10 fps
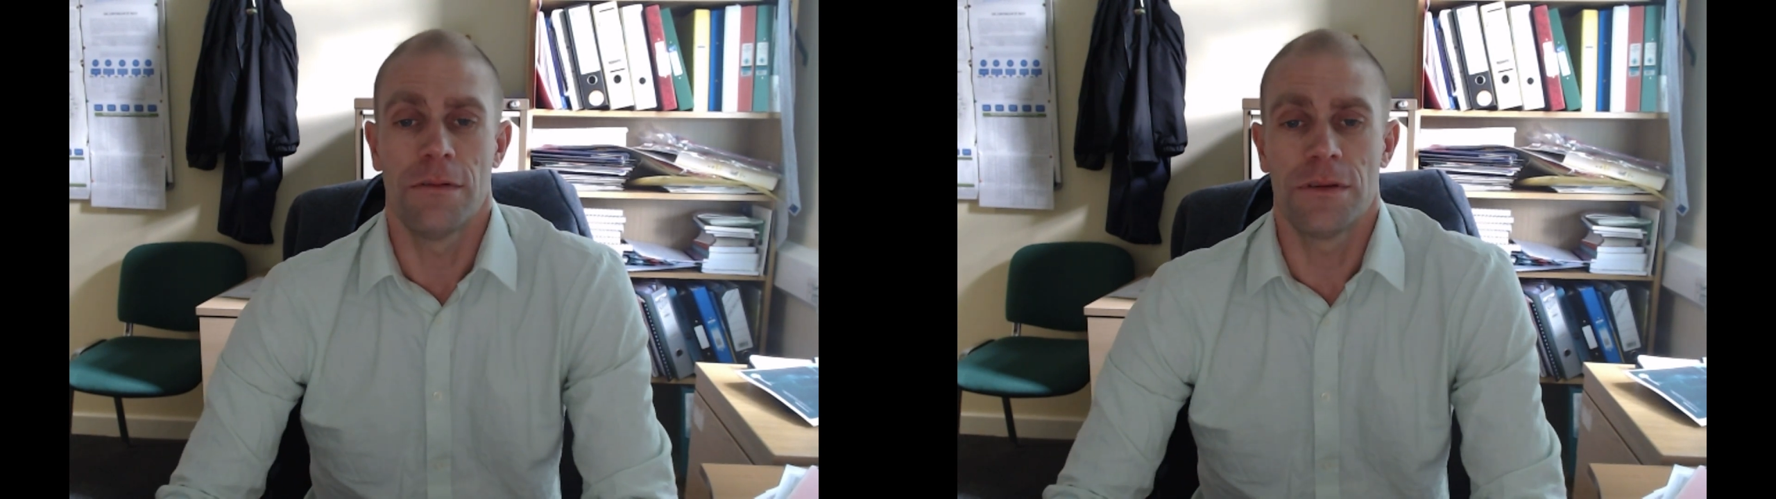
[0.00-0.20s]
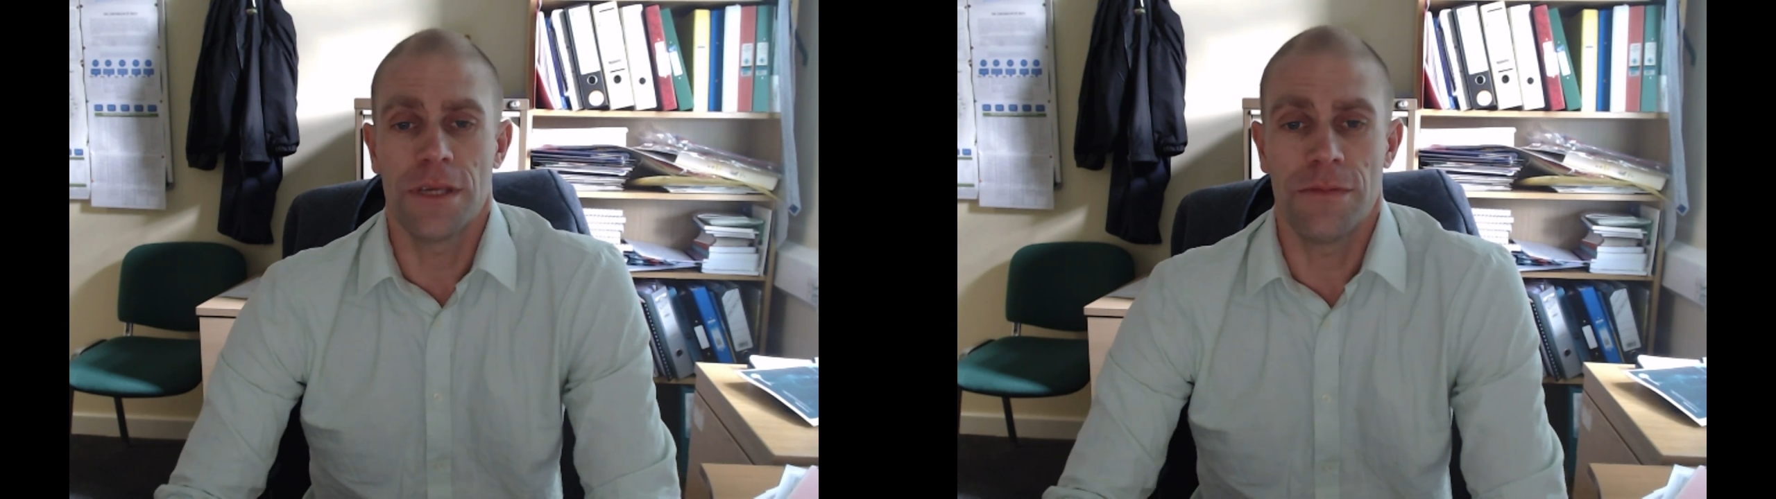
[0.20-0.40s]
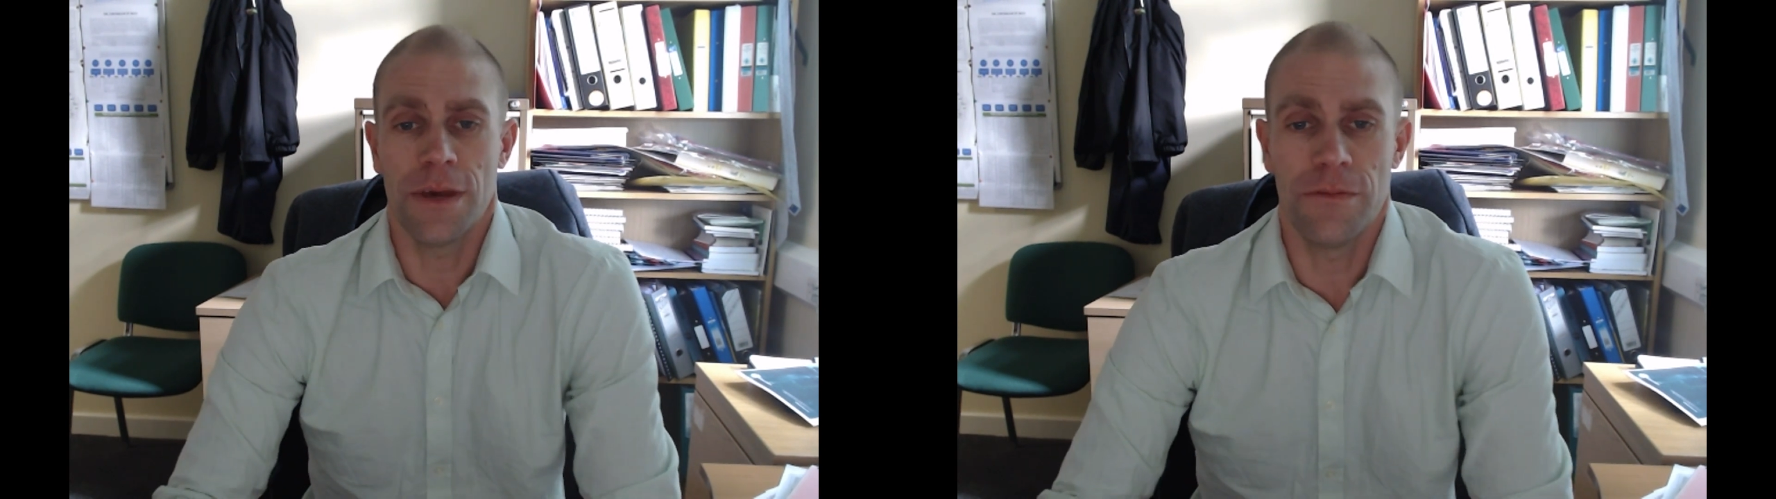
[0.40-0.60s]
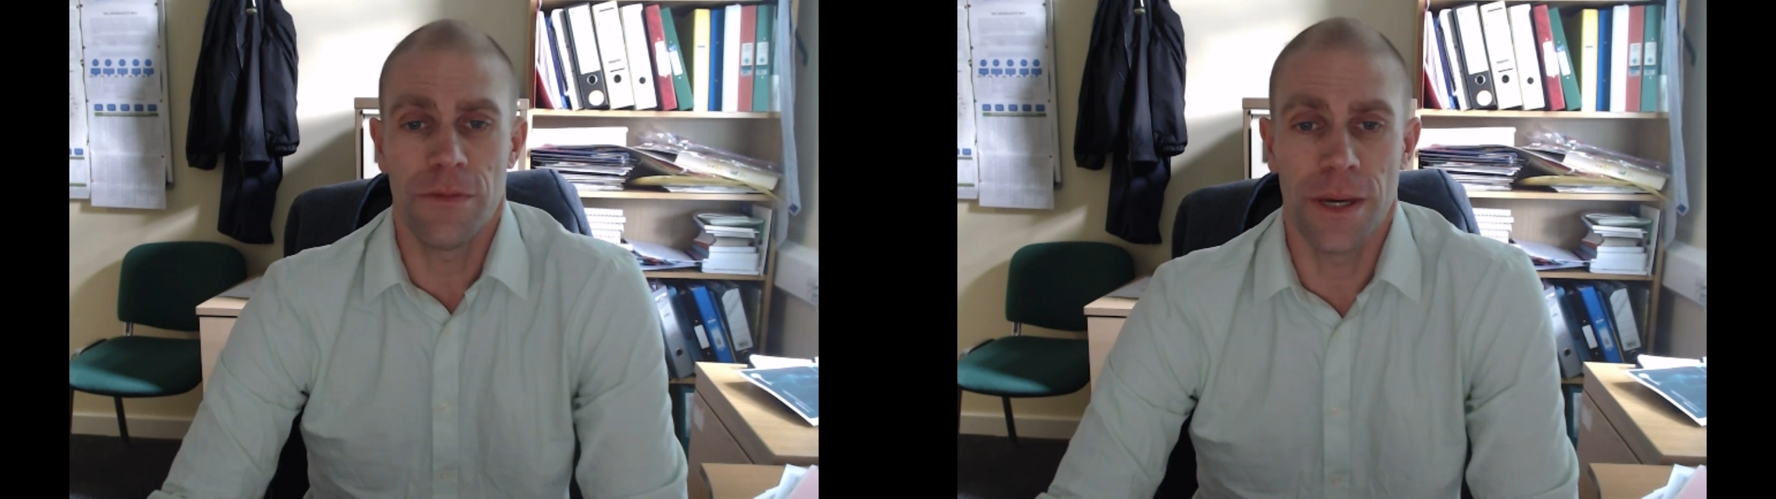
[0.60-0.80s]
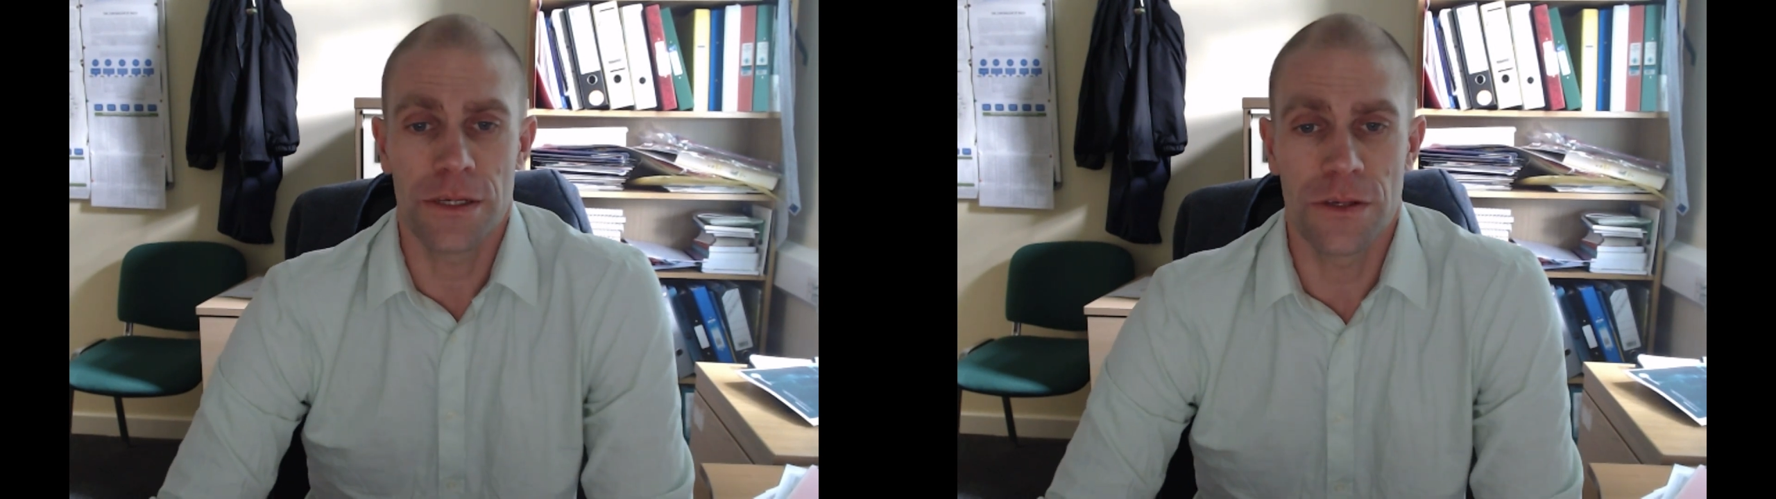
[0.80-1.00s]
received that
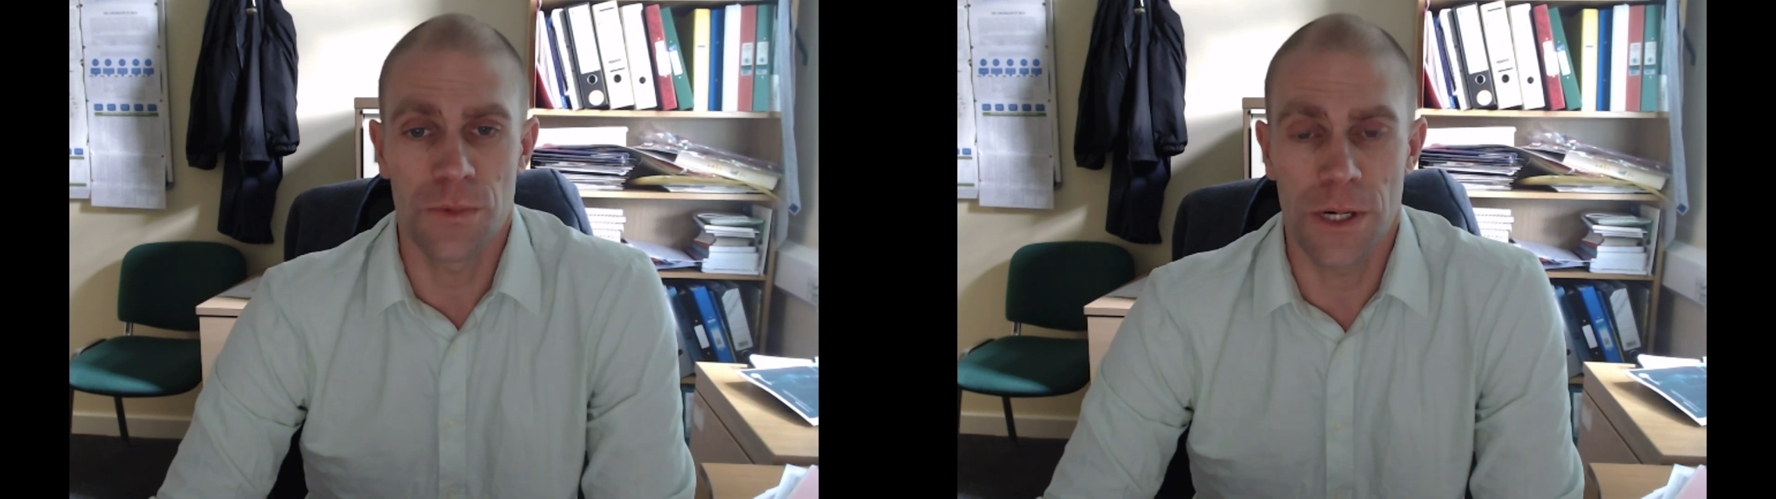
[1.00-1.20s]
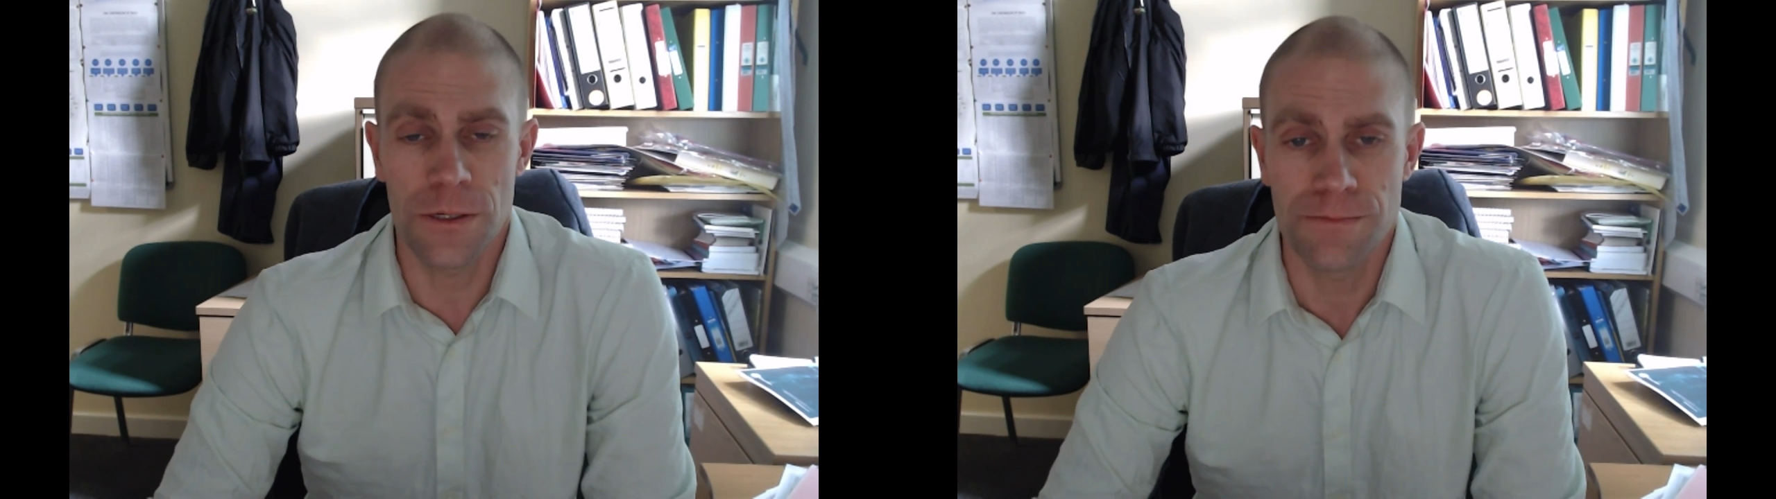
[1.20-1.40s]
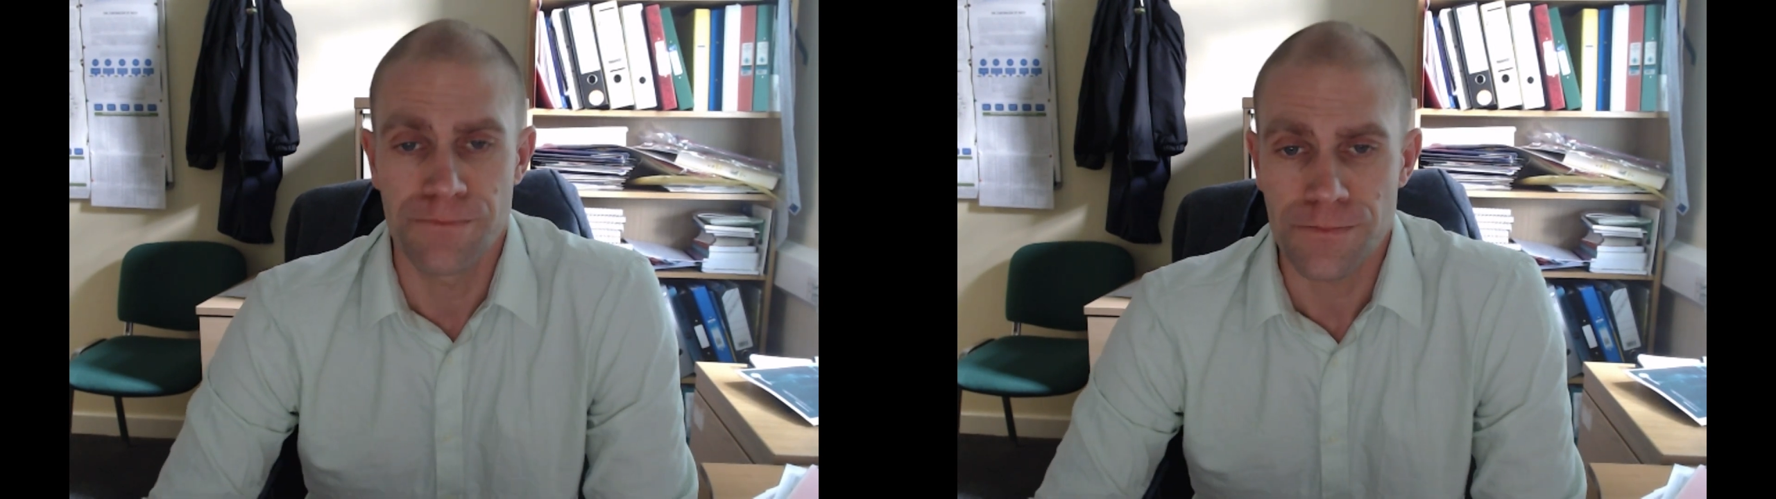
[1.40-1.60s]
information as well.